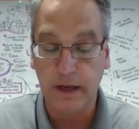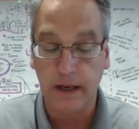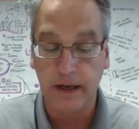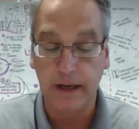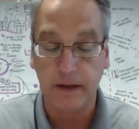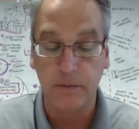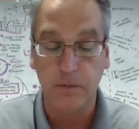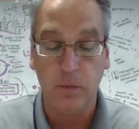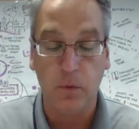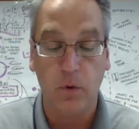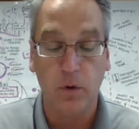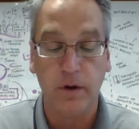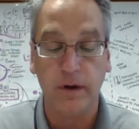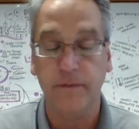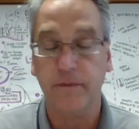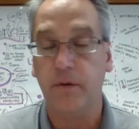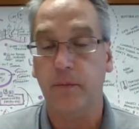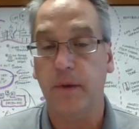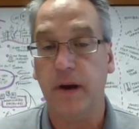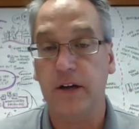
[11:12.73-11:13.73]
getting more
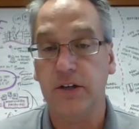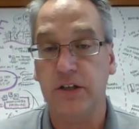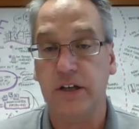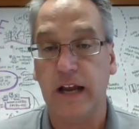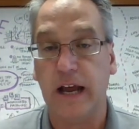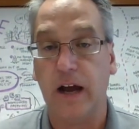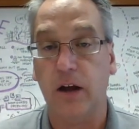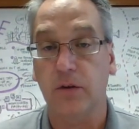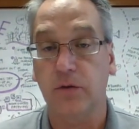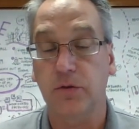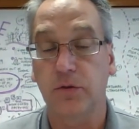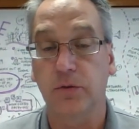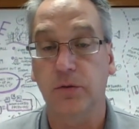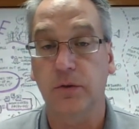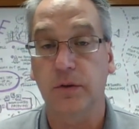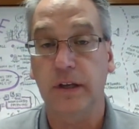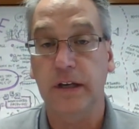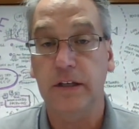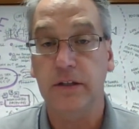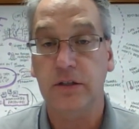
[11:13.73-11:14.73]
information out to
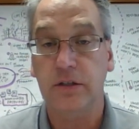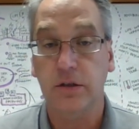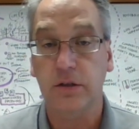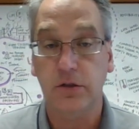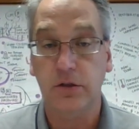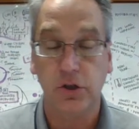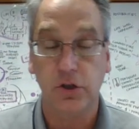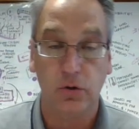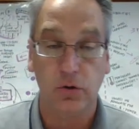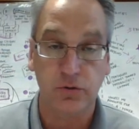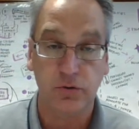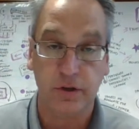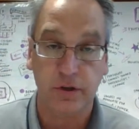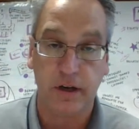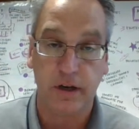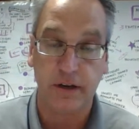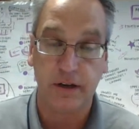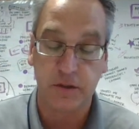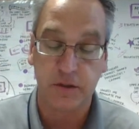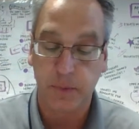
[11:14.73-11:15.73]
these children
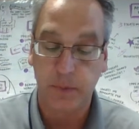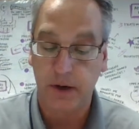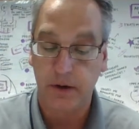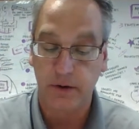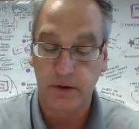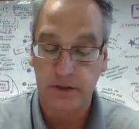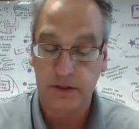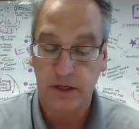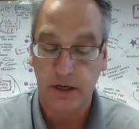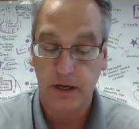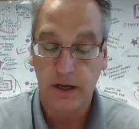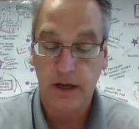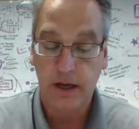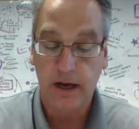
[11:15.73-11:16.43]
and these parents